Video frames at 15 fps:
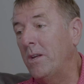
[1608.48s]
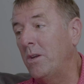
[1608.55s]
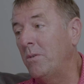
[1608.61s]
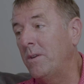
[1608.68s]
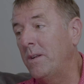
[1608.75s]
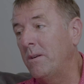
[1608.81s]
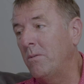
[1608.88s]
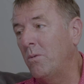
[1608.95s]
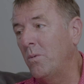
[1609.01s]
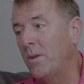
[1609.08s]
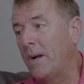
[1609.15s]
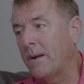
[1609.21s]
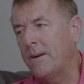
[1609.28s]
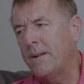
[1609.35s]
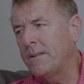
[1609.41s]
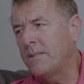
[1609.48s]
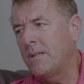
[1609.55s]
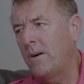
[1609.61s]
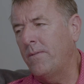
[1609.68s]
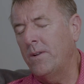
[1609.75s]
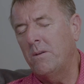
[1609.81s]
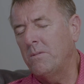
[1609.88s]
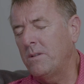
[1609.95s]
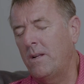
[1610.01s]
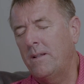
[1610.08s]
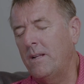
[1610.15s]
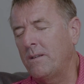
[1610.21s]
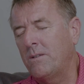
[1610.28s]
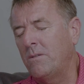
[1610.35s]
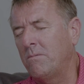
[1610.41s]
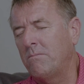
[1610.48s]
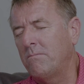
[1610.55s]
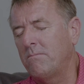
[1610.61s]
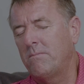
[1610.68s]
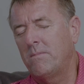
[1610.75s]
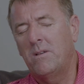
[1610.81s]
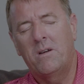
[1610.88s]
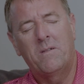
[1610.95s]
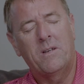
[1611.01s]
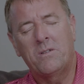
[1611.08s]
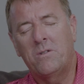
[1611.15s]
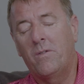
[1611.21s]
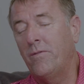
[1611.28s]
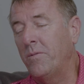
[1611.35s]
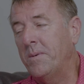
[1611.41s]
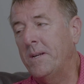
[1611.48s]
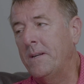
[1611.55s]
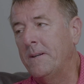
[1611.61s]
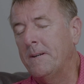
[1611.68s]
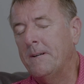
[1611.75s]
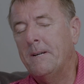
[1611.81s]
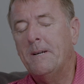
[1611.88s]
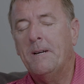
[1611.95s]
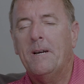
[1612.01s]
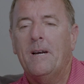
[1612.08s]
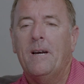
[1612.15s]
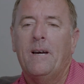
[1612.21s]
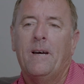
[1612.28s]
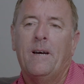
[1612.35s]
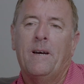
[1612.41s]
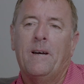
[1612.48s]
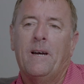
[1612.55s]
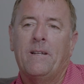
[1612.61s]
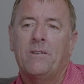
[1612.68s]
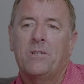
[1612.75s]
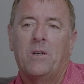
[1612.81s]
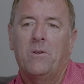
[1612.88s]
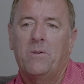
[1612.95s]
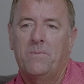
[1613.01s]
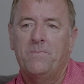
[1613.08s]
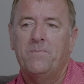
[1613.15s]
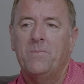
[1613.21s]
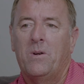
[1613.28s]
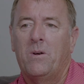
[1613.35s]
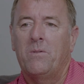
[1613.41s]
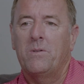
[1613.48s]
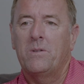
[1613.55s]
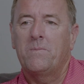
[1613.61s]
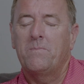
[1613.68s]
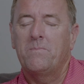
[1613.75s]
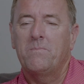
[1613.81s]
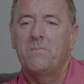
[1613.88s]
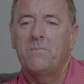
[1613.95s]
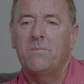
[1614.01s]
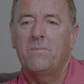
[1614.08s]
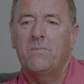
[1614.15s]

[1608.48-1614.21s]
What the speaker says: family unit, all that kind of stuff, and I was like, that's not for me. And so I was